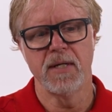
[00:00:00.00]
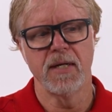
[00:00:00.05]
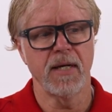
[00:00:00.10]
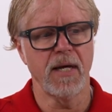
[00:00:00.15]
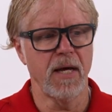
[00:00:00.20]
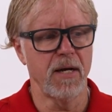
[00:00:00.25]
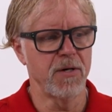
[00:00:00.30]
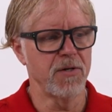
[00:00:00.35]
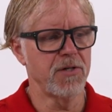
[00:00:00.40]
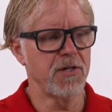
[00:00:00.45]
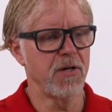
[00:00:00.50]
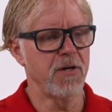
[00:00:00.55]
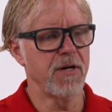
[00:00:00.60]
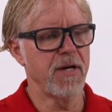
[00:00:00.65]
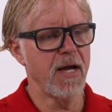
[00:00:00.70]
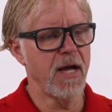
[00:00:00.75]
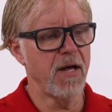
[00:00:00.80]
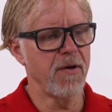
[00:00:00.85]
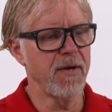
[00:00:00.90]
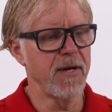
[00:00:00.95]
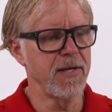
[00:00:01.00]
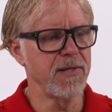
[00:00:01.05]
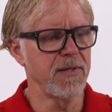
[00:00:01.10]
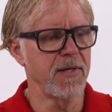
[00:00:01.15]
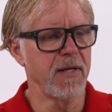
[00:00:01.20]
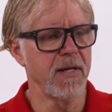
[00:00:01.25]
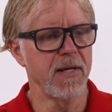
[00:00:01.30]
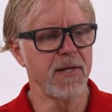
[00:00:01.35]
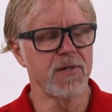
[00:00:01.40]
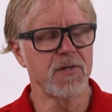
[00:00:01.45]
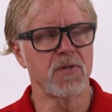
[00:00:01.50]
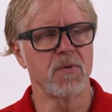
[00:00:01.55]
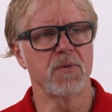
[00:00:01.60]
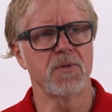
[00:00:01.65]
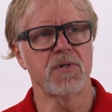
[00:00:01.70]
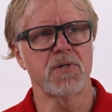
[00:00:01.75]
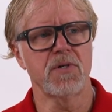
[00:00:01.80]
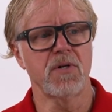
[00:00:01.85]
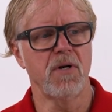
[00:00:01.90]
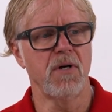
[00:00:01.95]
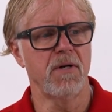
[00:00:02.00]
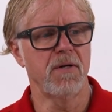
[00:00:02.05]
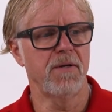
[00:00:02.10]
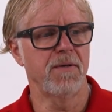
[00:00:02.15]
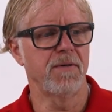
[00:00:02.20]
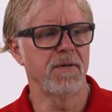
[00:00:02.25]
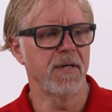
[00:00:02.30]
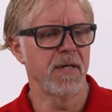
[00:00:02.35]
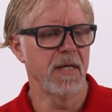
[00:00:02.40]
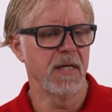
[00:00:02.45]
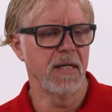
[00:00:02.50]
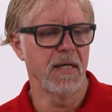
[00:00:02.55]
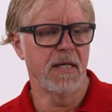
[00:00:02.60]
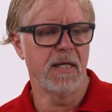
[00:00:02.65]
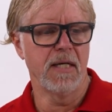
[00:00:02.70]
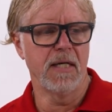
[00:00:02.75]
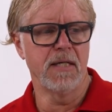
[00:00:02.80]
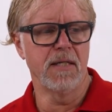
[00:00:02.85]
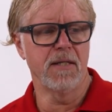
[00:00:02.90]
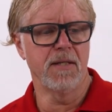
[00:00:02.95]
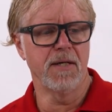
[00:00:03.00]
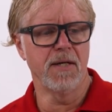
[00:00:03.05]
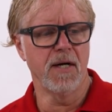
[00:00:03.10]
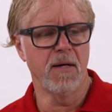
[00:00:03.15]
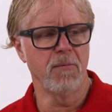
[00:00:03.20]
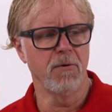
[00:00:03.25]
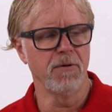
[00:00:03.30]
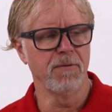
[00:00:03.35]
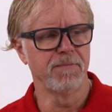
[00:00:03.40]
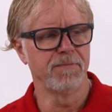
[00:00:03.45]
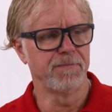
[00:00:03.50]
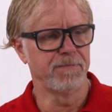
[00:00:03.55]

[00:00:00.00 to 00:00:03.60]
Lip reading: kind of show you how easy it is to install into the double.